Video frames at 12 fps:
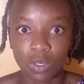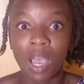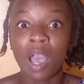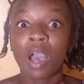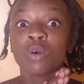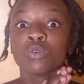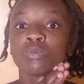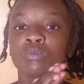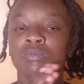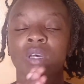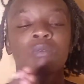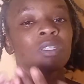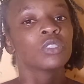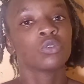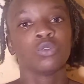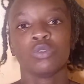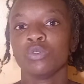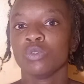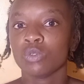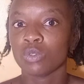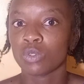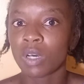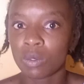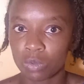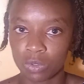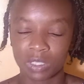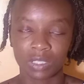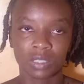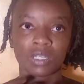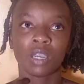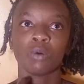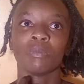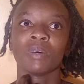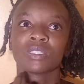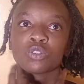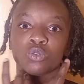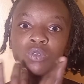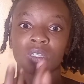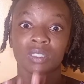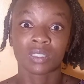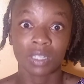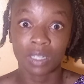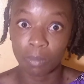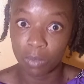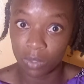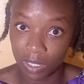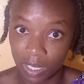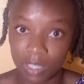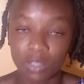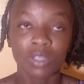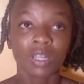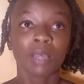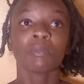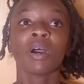How much do you know how to teach? How much do you understand about the curriculum?